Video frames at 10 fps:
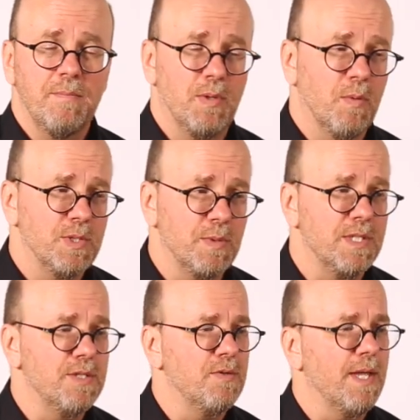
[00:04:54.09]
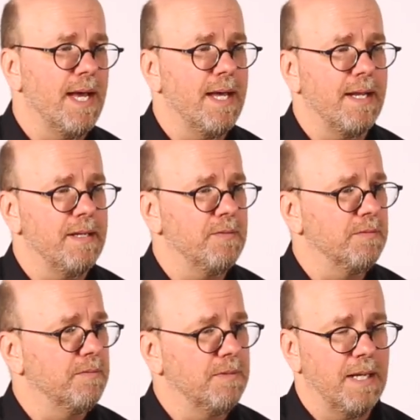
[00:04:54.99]
but once we do that, I
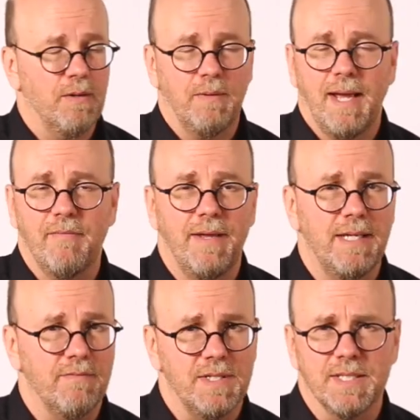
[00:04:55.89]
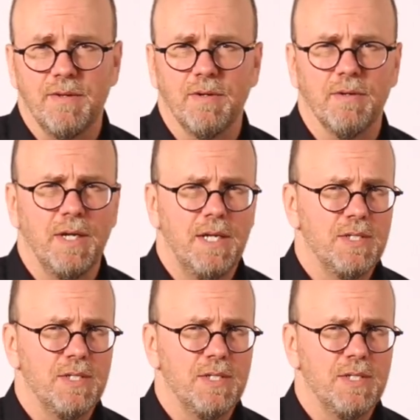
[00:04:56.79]
don't have any of these other